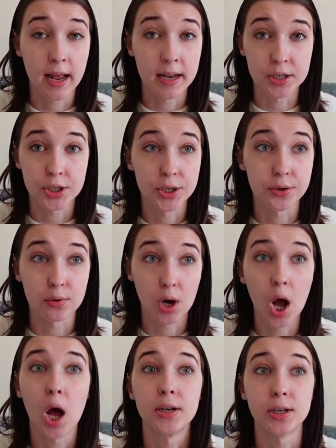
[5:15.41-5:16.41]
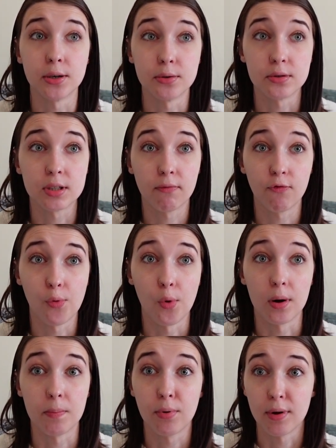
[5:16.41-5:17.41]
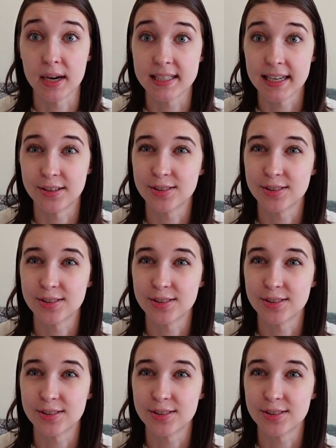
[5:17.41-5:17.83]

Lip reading: into condos for pre-sale.